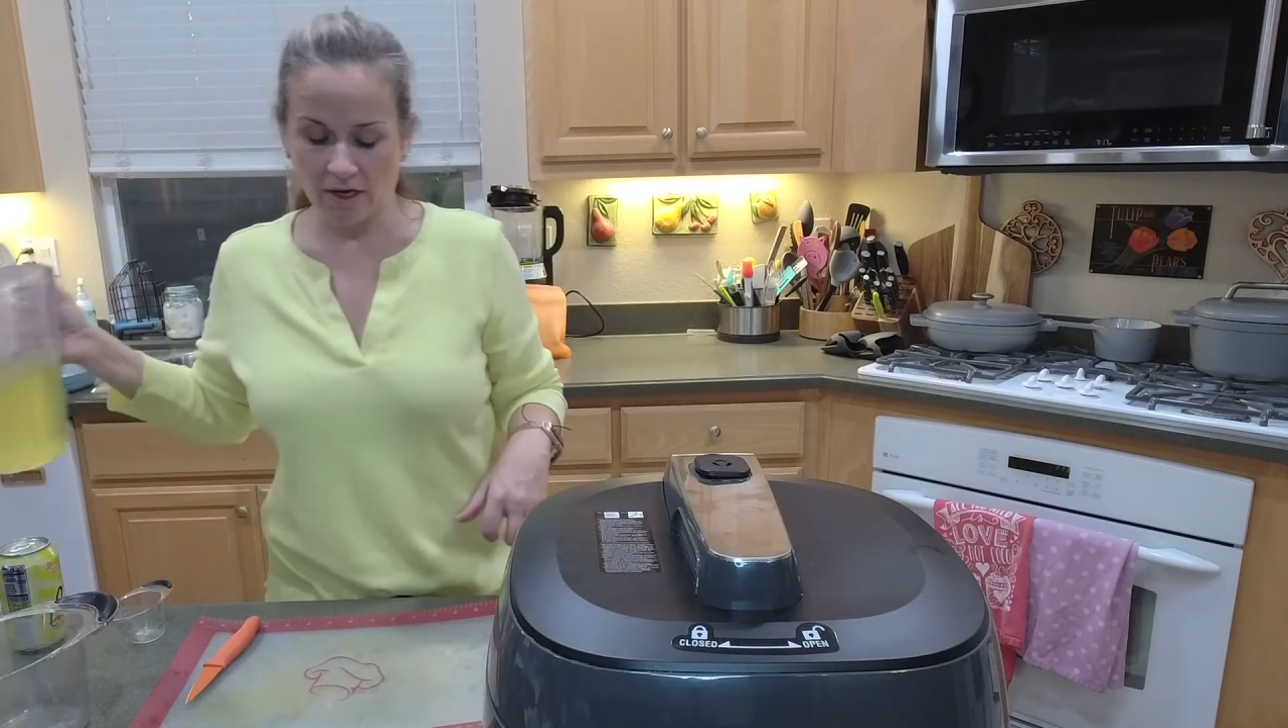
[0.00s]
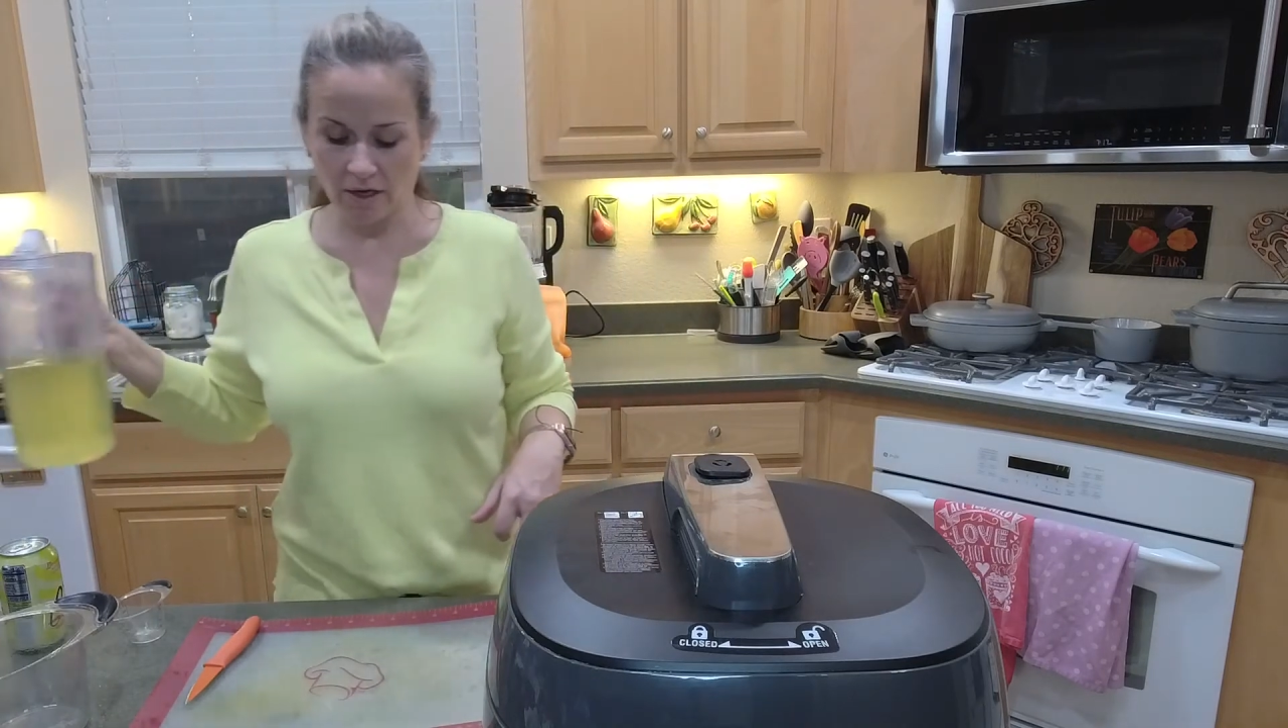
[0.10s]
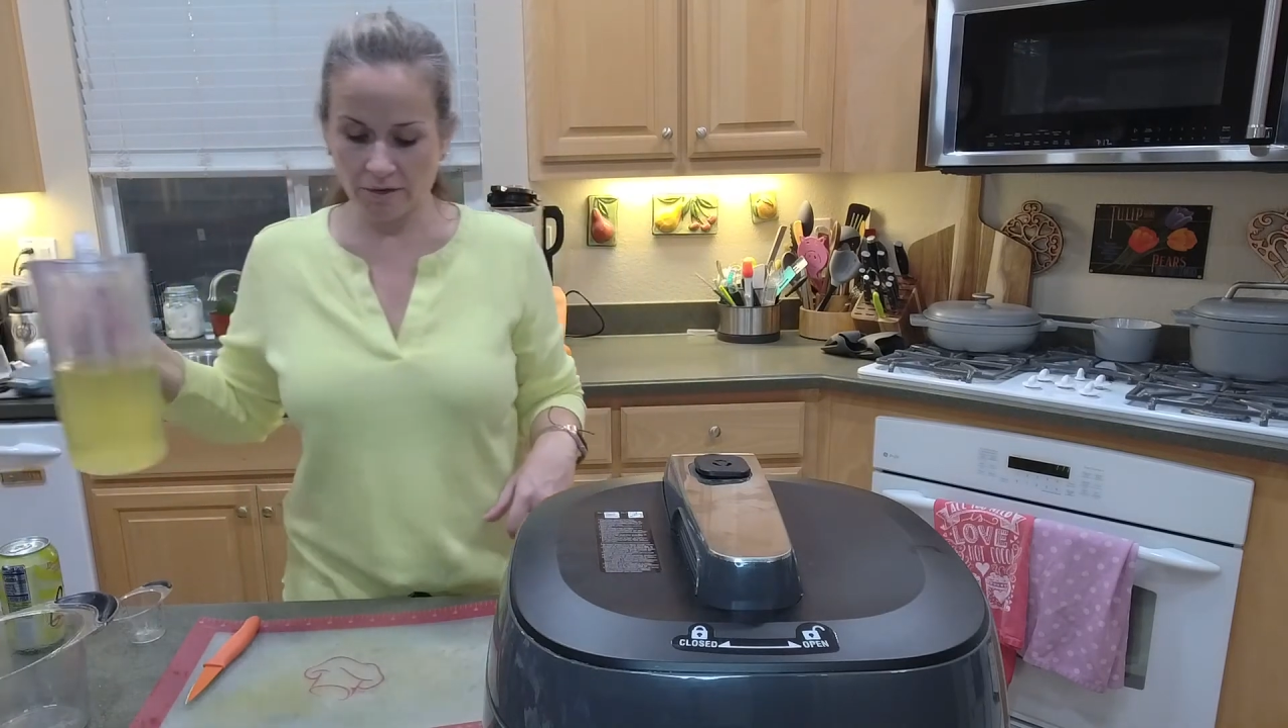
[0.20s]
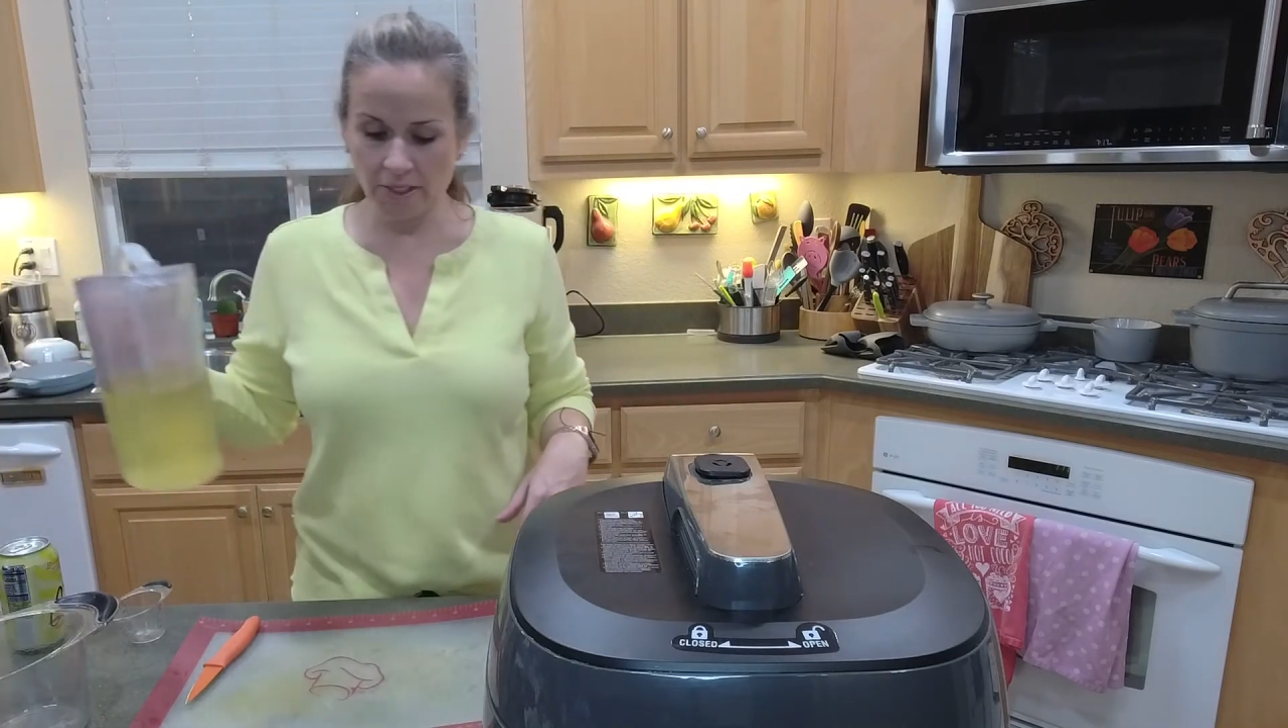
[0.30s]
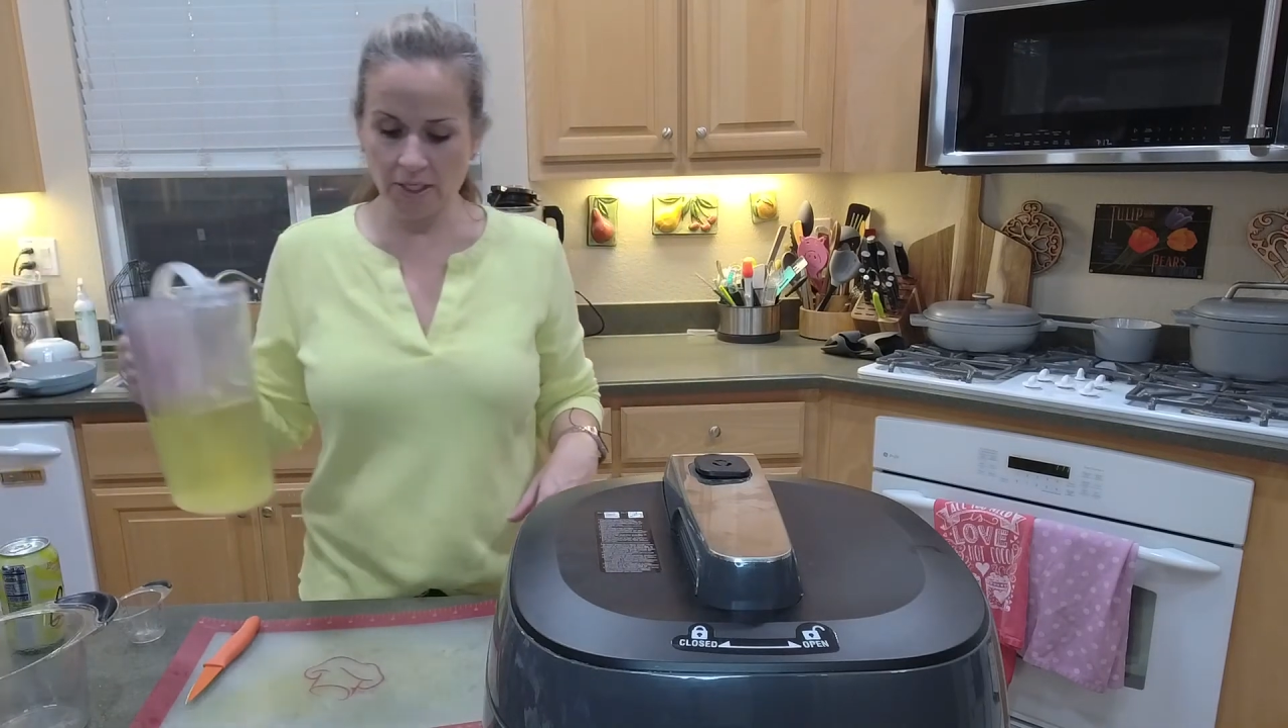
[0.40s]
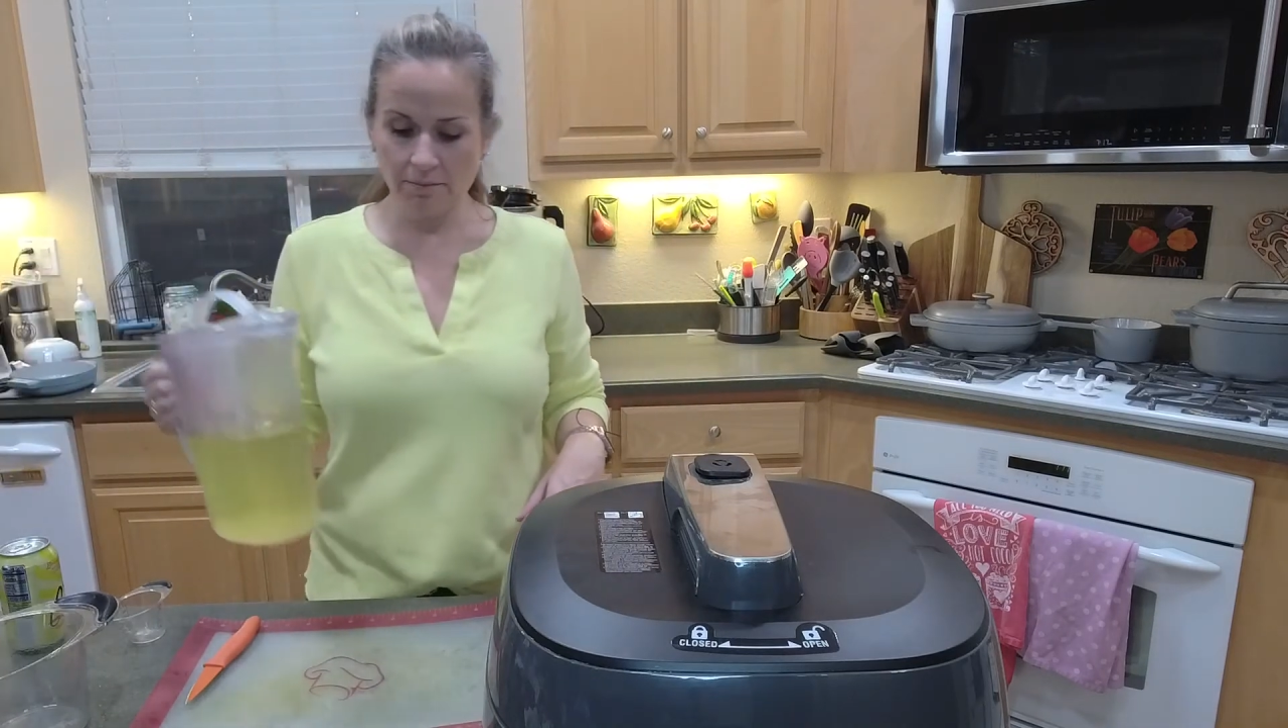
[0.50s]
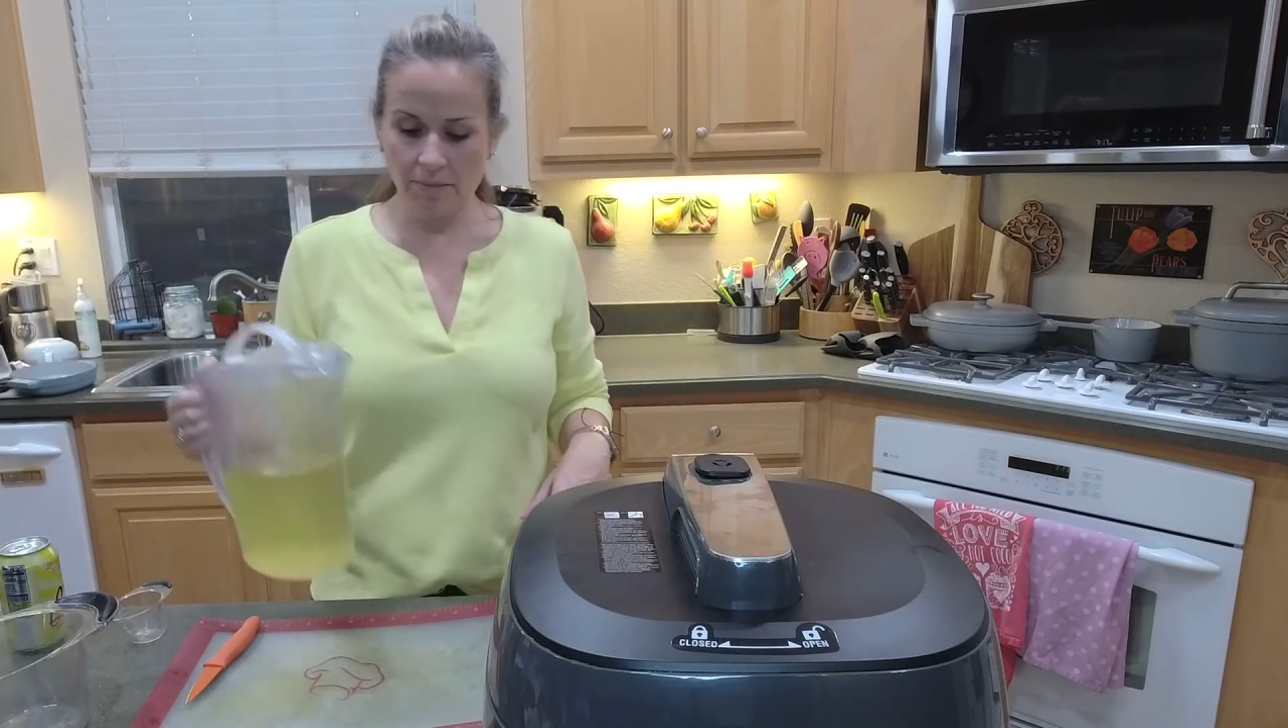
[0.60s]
already